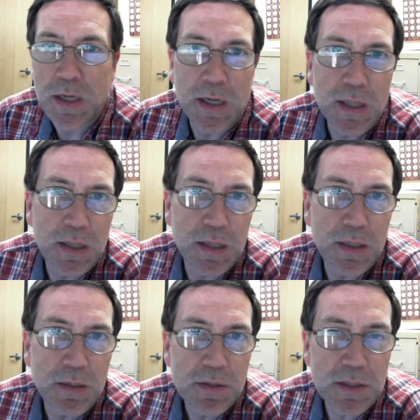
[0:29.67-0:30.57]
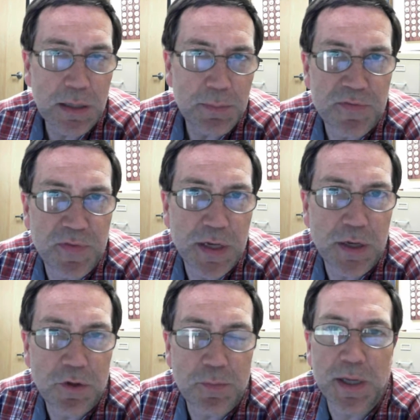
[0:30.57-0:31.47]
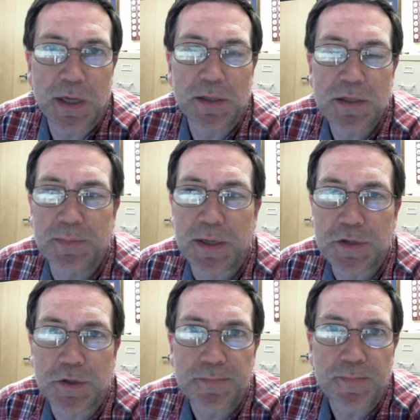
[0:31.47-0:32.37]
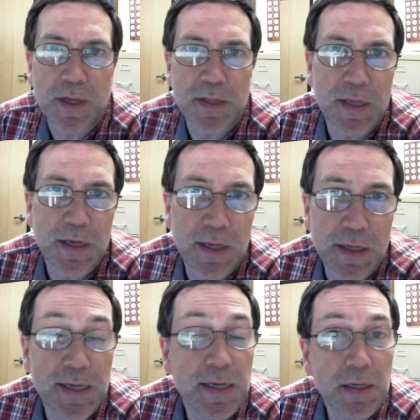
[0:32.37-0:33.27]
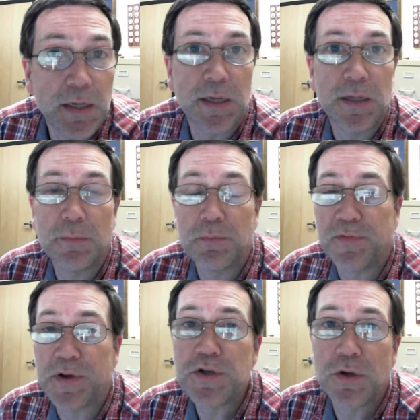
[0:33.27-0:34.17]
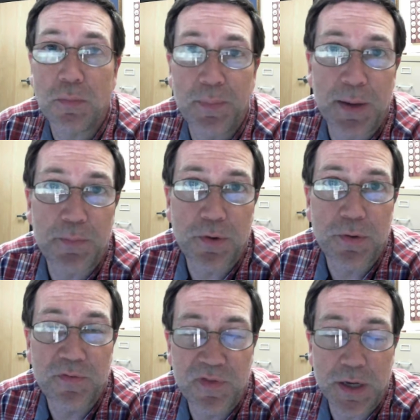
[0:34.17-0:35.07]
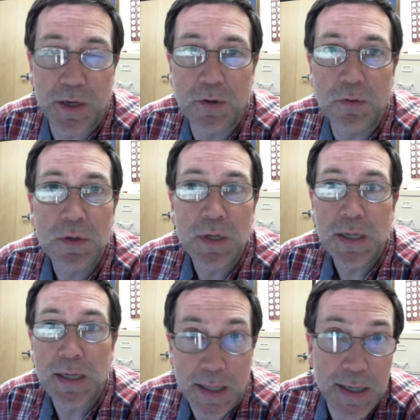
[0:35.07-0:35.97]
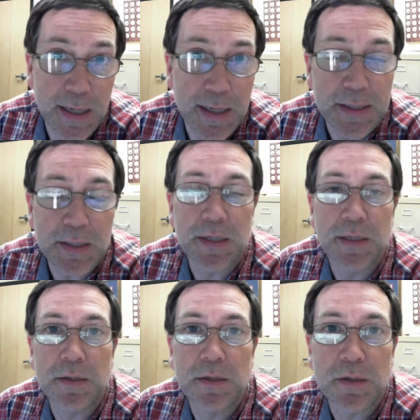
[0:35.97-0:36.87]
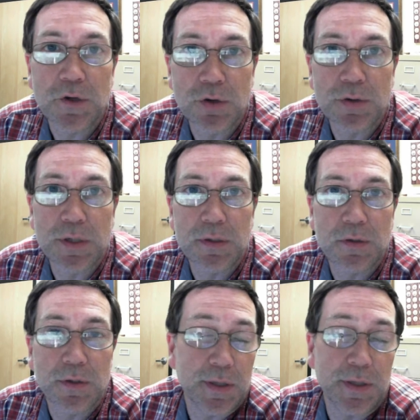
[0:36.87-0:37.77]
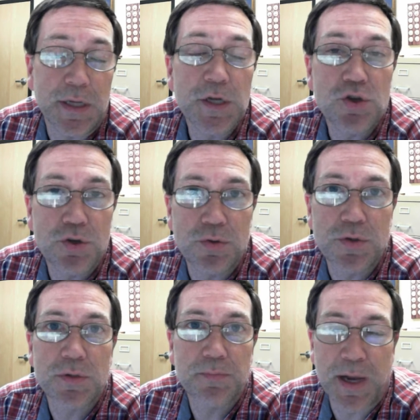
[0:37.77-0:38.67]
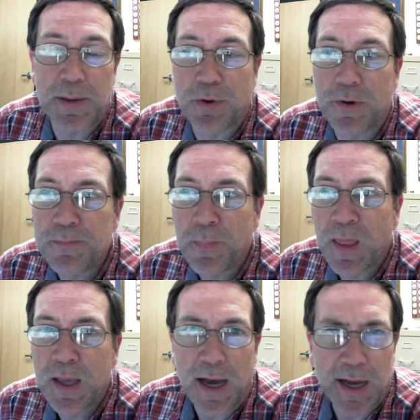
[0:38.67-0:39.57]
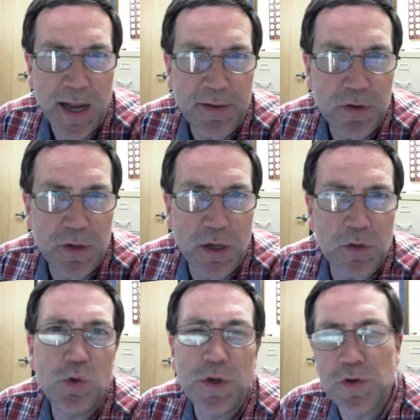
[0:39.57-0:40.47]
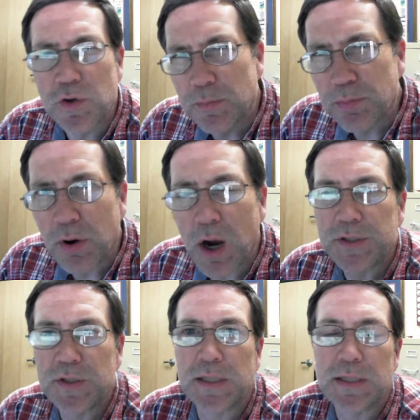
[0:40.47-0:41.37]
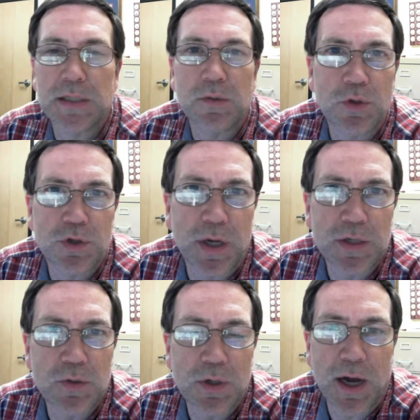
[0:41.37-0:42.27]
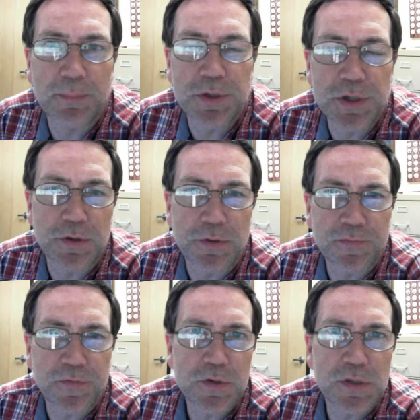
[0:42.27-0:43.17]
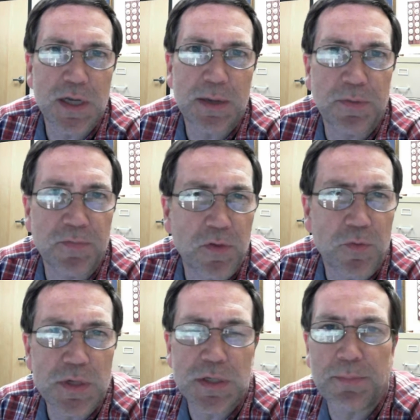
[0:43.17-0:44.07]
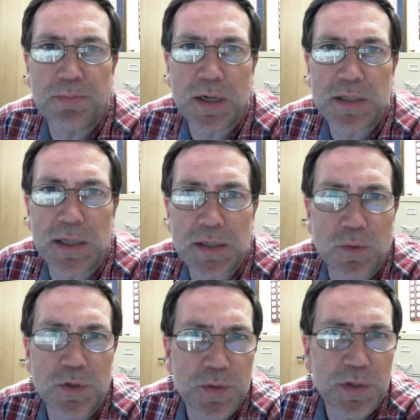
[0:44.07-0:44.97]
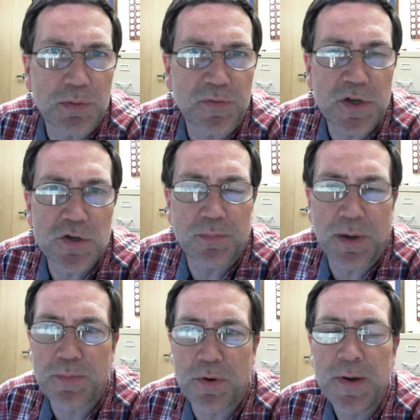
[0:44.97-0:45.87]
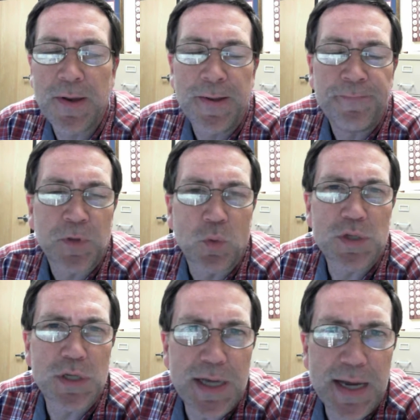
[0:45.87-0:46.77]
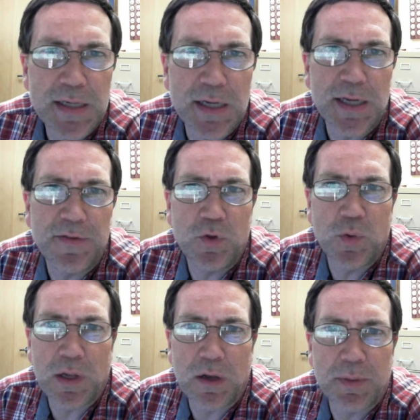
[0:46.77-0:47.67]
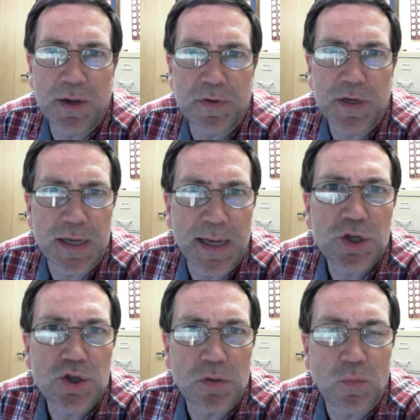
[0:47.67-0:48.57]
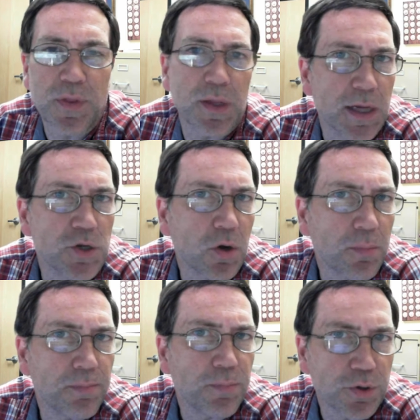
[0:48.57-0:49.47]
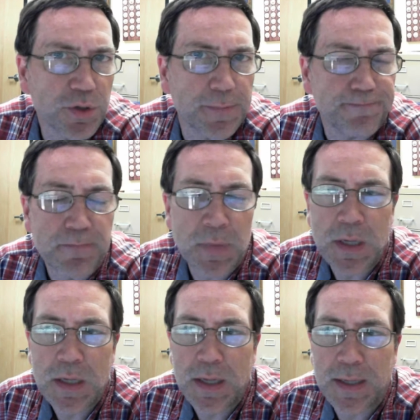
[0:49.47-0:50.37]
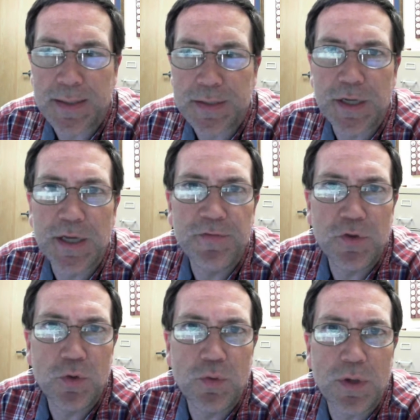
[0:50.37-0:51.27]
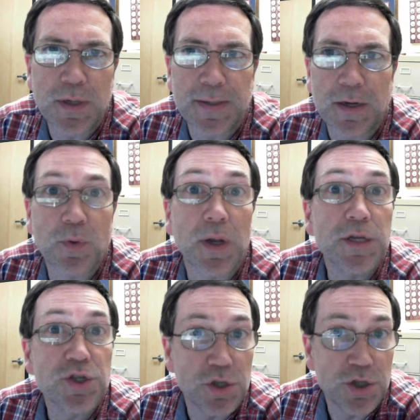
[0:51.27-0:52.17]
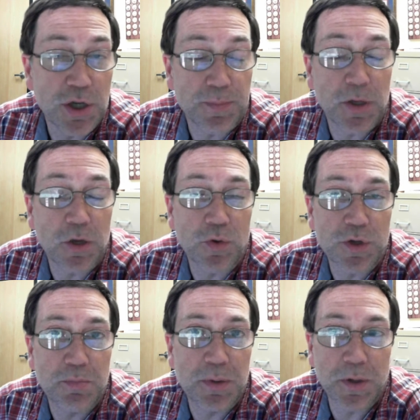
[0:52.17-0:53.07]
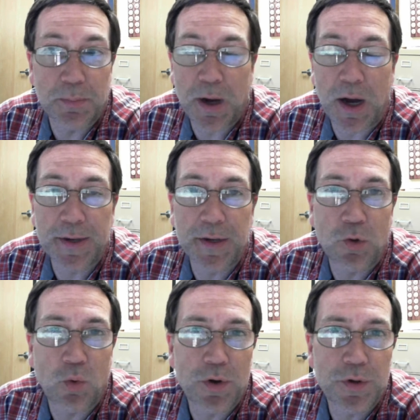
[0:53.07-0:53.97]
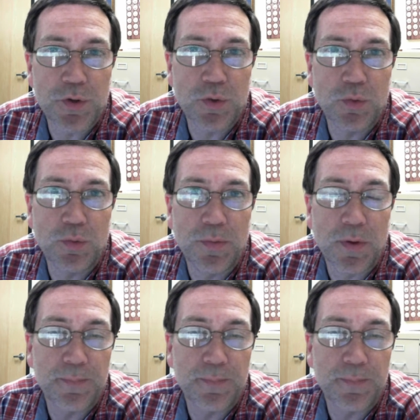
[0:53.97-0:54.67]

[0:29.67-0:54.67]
In the syllabus video at the beginning of the semester, and then again in the professional paper video, and again in the issues paper, I kind of alluded to the process that we're trying to accomplish here. The first step of the three-step process, which was the professional paper, was designed to give you a little bit of a connection with an HR person, to give you a relationship that you are to build upon in order to